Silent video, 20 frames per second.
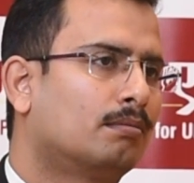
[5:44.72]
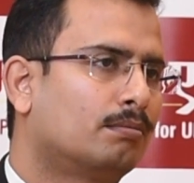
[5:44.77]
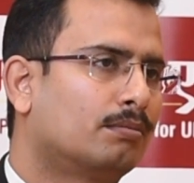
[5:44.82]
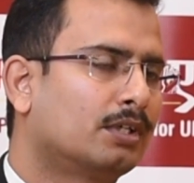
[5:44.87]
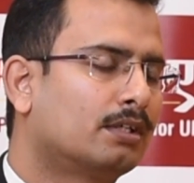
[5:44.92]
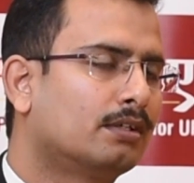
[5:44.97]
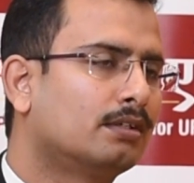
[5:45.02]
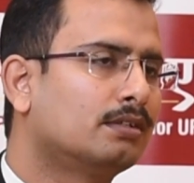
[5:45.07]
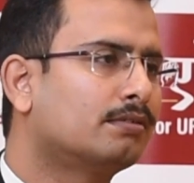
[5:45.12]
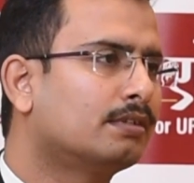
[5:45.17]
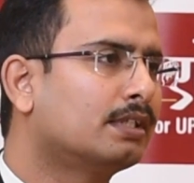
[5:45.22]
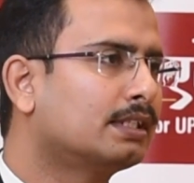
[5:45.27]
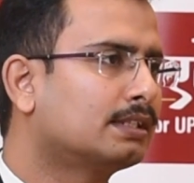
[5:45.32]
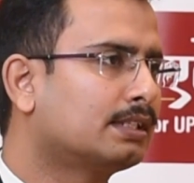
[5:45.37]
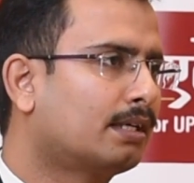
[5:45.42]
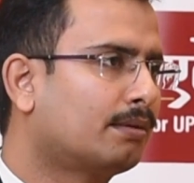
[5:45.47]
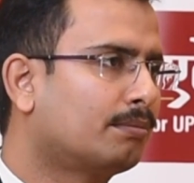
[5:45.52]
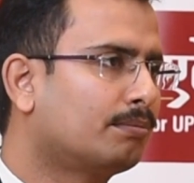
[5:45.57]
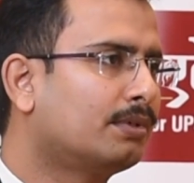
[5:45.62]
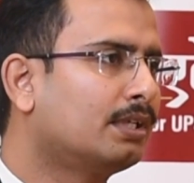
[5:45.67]
Because, for
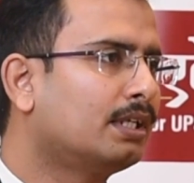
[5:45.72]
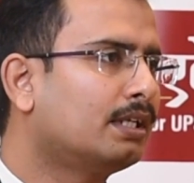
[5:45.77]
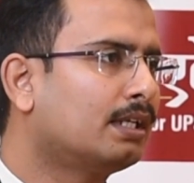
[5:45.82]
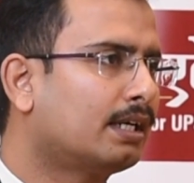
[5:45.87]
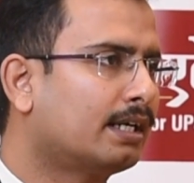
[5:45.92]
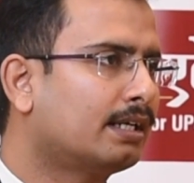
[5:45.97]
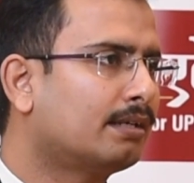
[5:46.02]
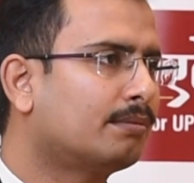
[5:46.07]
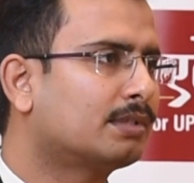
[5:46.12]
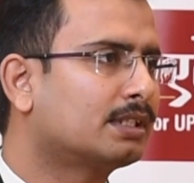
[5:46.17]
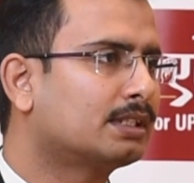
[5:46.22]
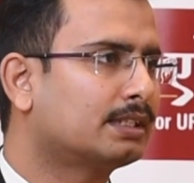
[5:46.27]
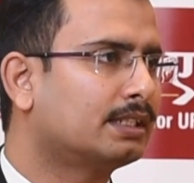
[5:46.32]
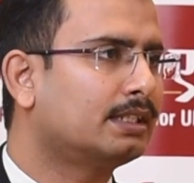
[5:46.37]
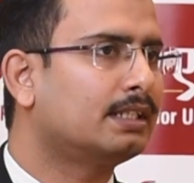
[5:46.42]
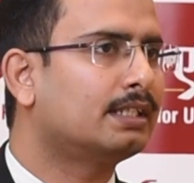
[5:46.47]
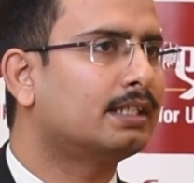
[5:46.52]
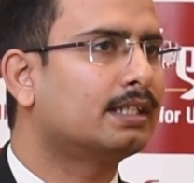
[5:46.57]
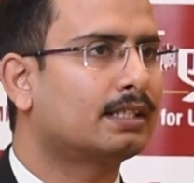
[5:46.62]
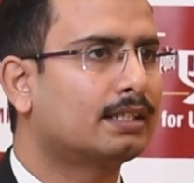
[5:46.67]
example, at
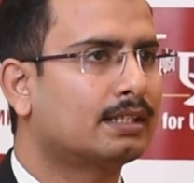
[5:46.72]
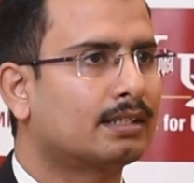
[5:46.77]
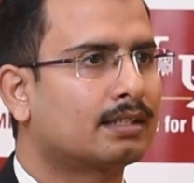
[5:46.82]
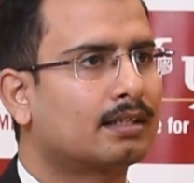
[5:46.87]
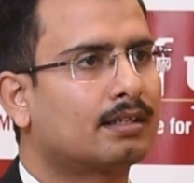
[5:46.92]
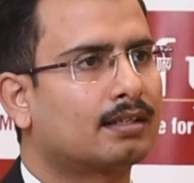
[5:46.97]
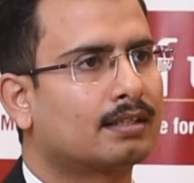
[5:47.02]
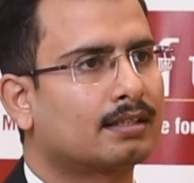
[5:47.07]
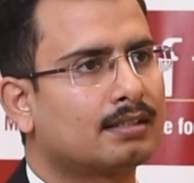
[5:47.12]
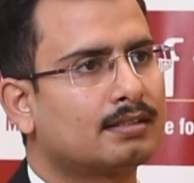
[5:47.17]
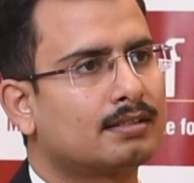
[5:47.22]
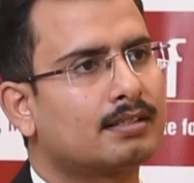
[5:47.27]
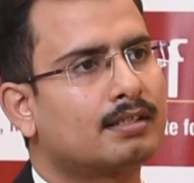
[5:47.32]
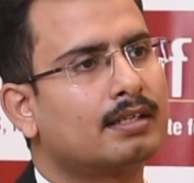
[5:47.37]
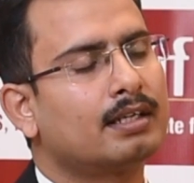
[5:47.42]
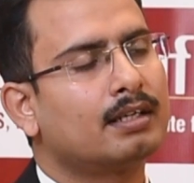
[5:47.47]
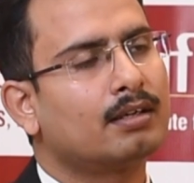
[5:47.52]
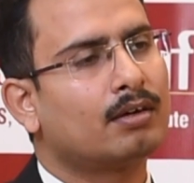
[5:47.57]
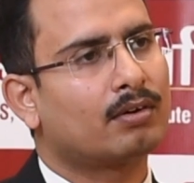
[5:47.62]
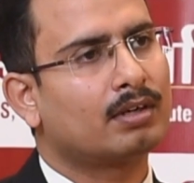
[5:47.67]
present they are
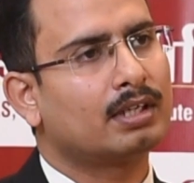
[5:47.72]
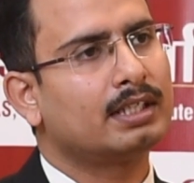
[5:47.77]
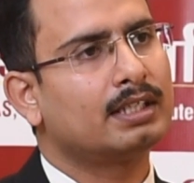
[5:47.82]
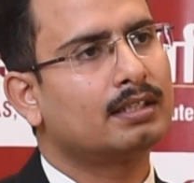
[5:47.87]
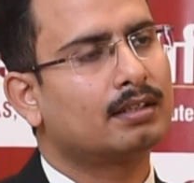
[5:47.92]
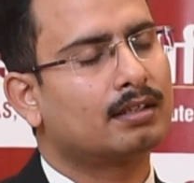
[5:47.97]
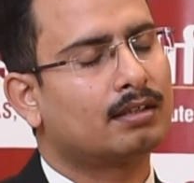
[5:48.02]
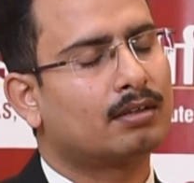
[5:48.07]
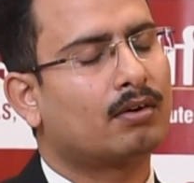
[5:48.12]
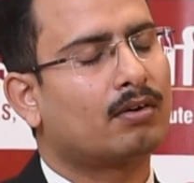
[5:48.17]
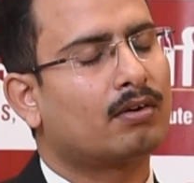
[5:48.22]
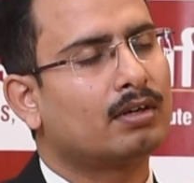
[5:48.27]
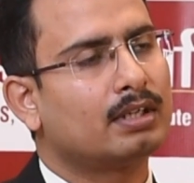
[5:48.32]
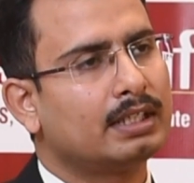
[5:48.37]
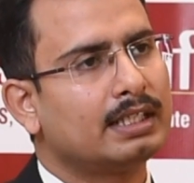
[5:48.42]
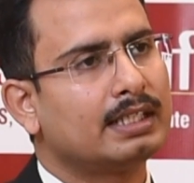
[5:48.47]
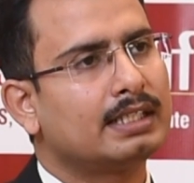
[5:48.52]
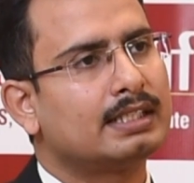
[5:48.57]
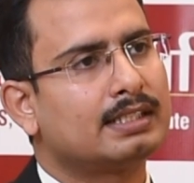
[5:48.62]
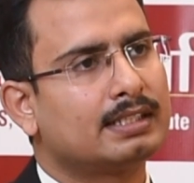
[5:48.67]
considering
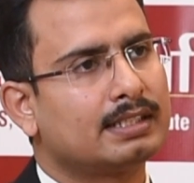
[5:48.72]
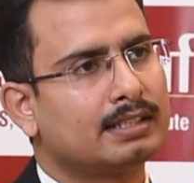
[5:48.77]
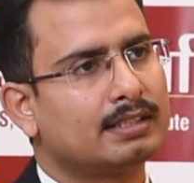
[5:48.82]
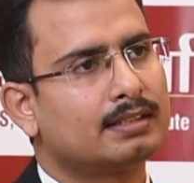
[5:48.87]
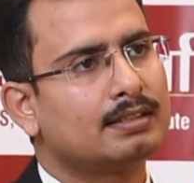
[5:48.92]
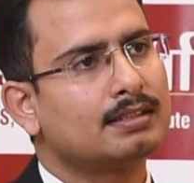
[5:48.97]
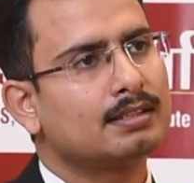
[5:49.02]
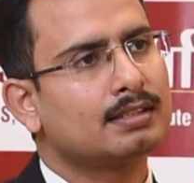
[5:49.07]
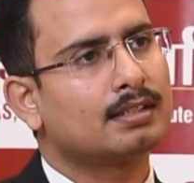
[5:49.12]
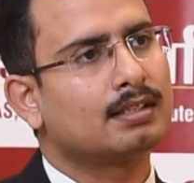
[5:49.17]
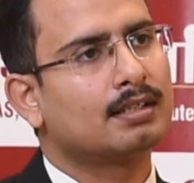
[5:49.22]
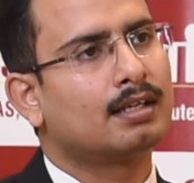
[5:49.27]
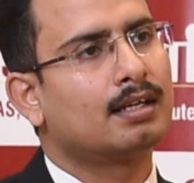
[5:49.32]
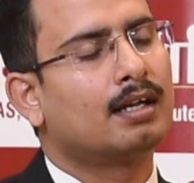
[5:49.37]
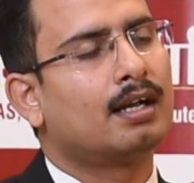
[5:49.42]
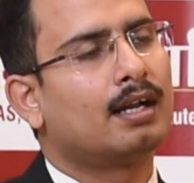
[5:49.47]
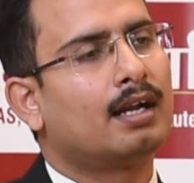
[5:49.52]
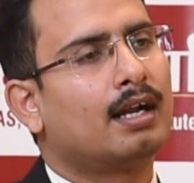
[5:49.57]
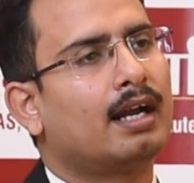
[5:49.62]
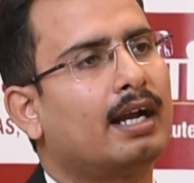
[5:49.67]
only engineers
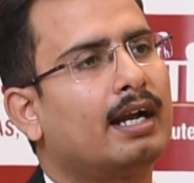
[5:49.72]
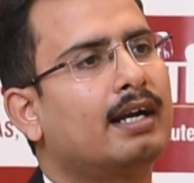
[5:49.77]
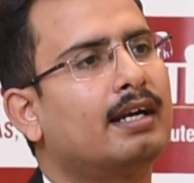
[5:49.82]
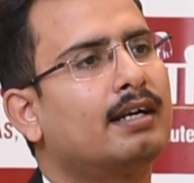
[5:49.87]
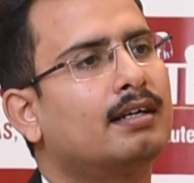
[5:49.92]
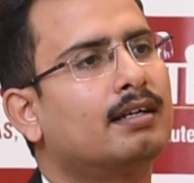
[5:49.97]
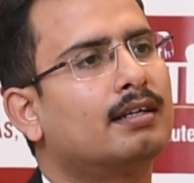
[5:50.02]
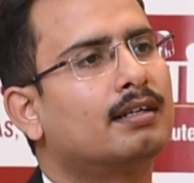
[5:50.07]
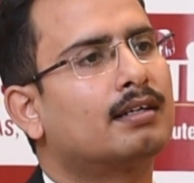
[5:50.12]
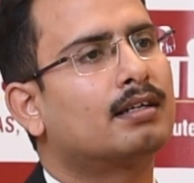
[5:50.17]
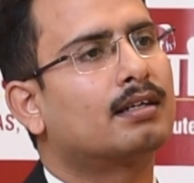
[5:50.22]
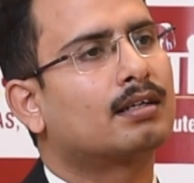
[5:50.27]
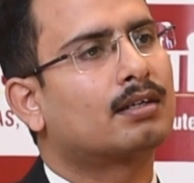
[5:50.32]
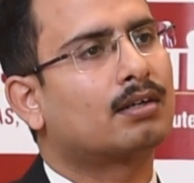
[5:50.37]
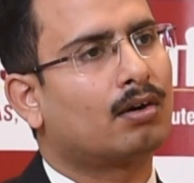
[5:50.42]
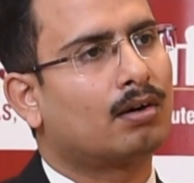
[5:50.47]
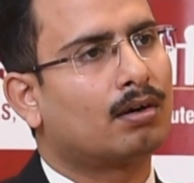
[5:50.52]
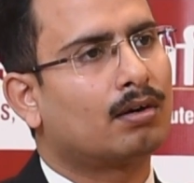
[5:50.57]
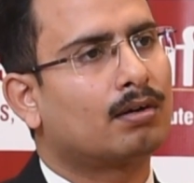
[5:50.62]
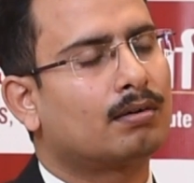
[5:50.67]
and
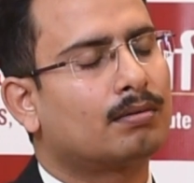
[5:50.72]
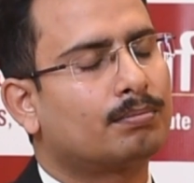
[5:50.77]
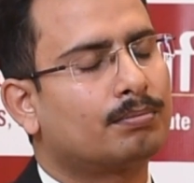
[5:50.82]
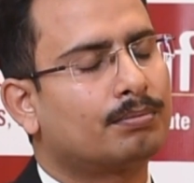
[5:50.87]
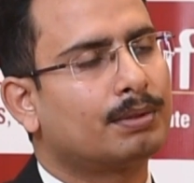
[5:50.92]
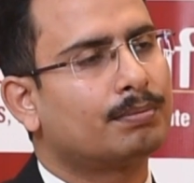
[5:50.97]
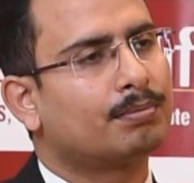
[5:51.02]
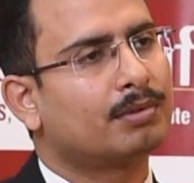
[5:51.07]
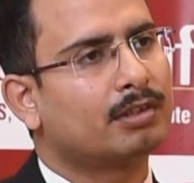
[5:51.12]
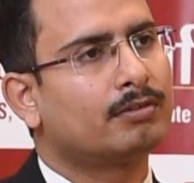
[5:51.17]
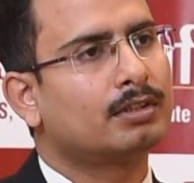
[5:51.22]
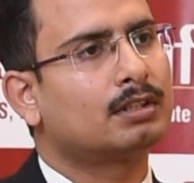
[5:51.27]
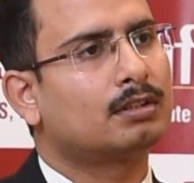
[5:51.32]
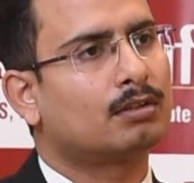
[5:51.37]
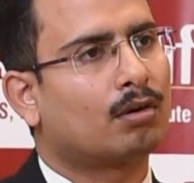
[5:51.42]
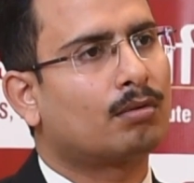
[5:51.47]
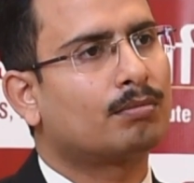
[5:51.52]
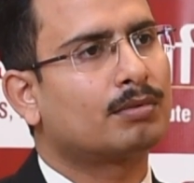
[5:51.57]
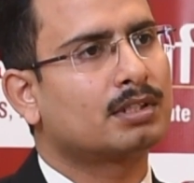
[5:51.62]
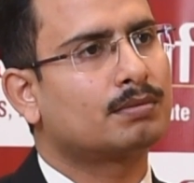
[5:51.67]
people with
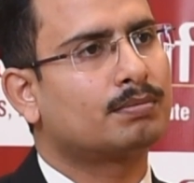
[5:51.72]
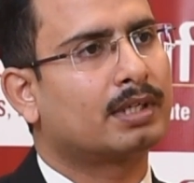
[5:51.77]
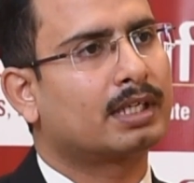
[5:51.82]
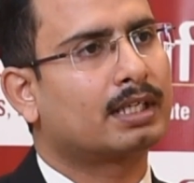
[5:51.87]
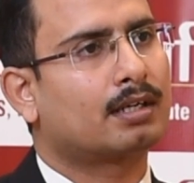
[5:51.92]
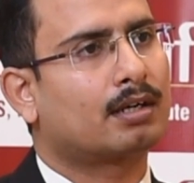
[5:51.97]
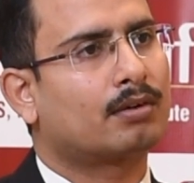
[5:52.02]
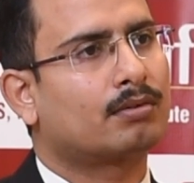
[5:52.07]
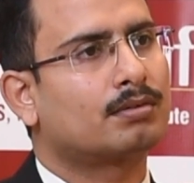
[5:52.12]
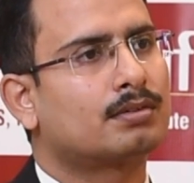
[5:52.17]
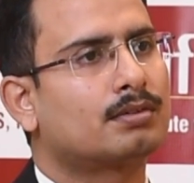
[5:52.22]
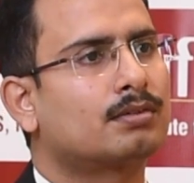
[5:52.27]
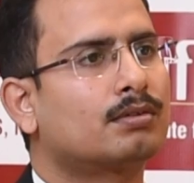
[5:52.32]
commerce background.